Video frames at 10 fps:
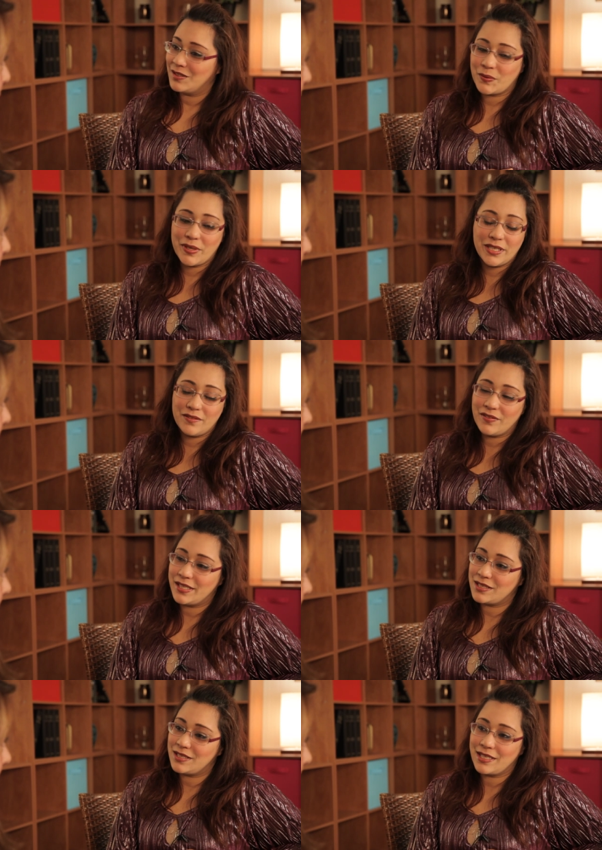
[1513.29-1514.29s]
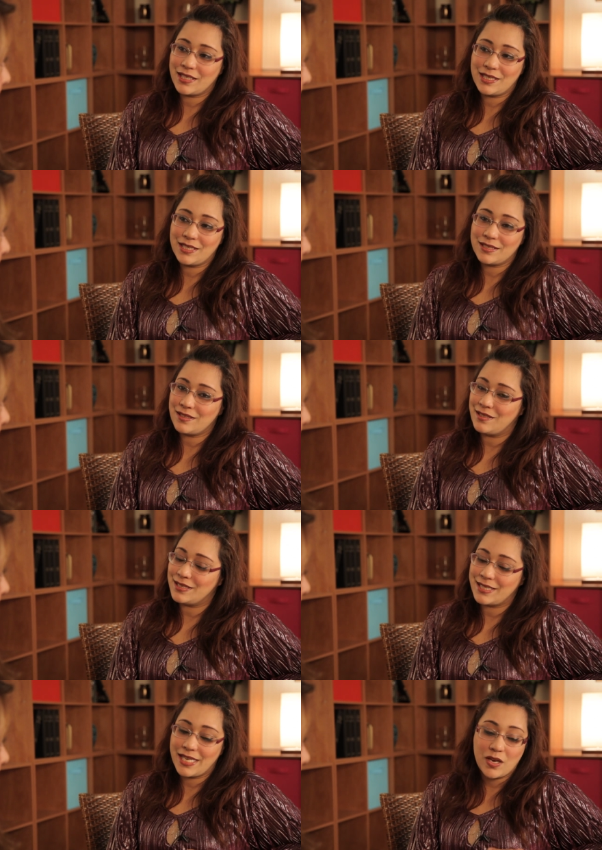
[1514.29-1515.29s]
Great advice, and I
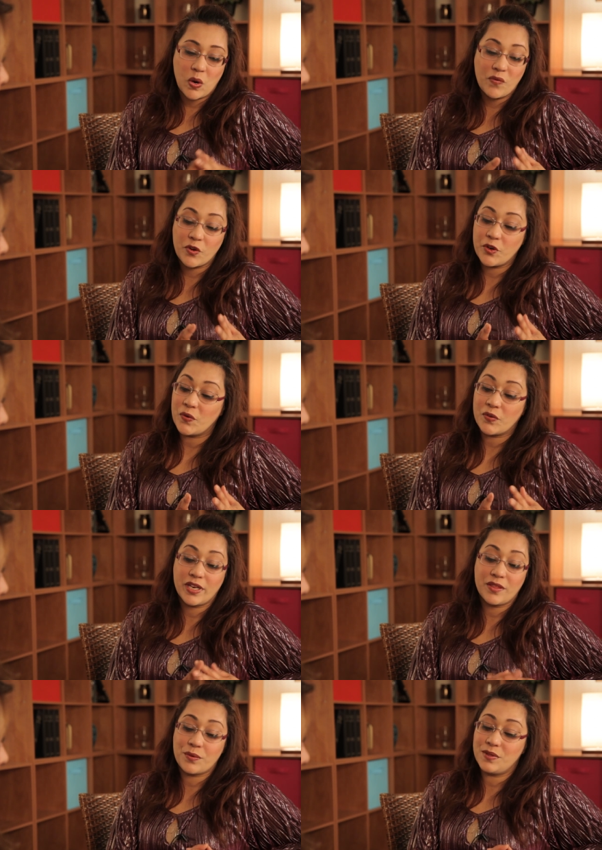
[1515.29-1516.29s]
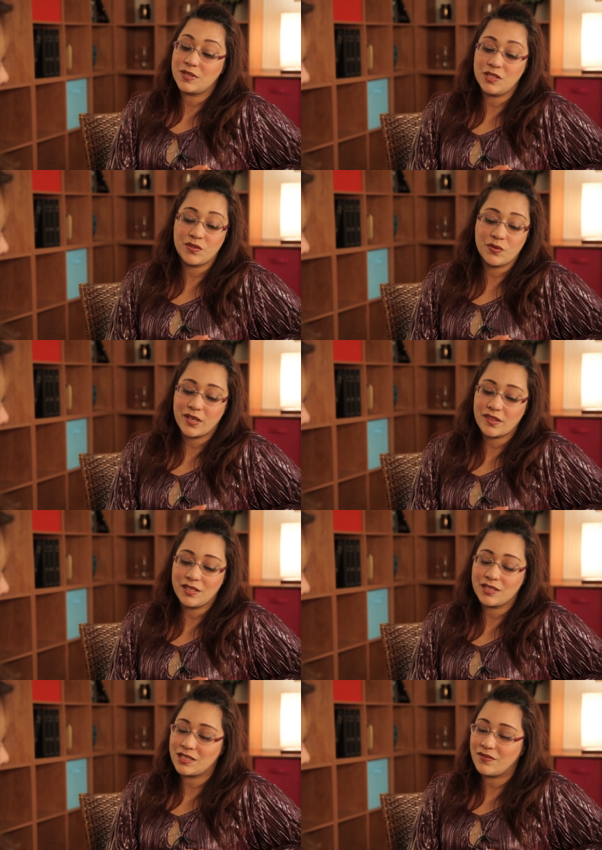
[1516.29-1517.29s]
say over and over again through this interview, I
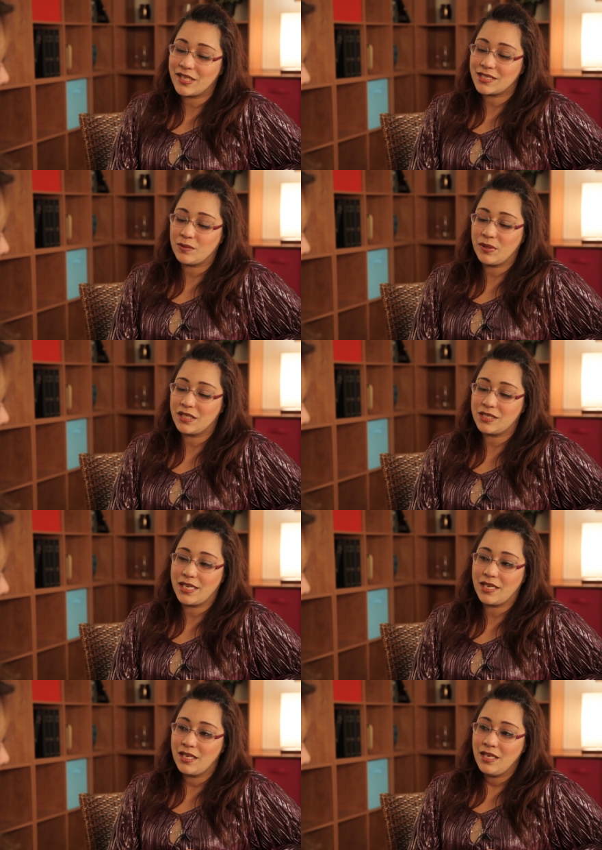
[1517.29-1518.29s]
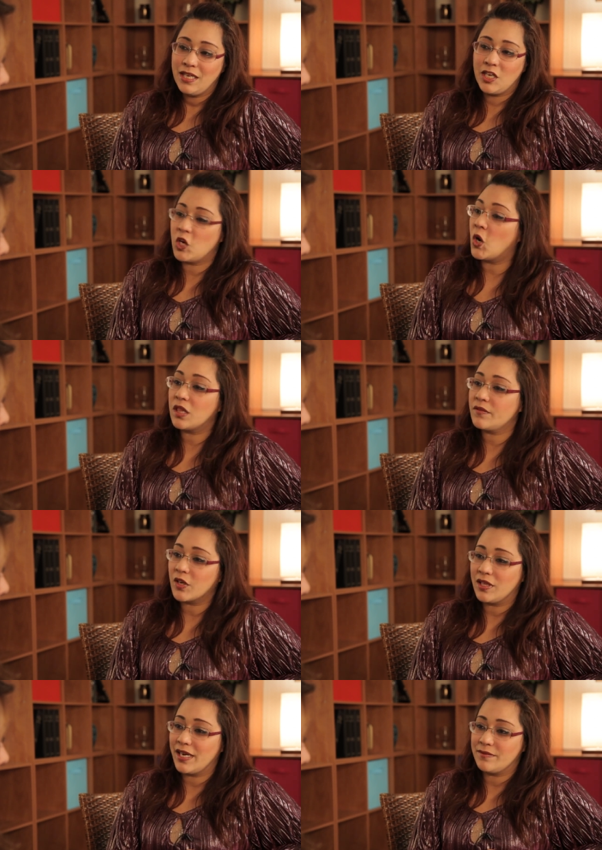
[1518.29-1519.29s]
think it's advice that we can take in all of
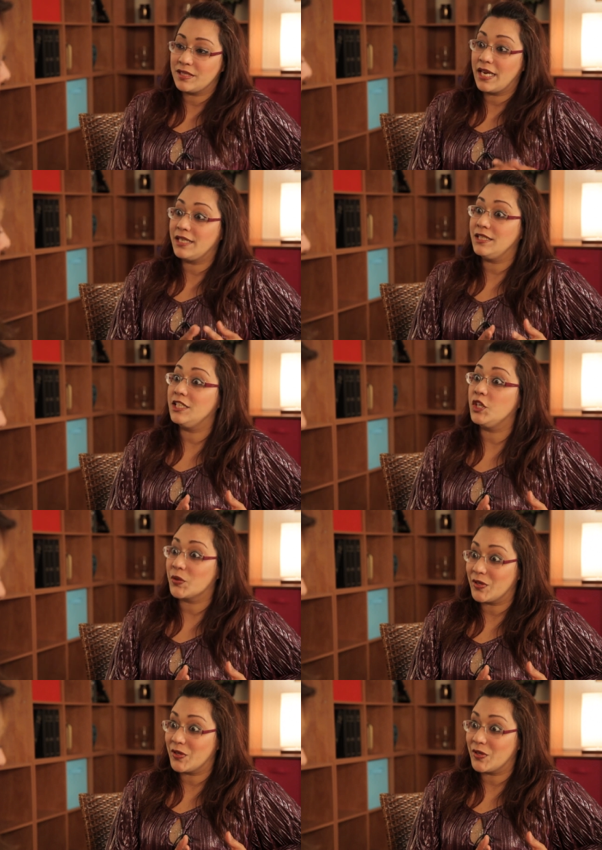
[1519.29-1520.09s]
our lives, ADD or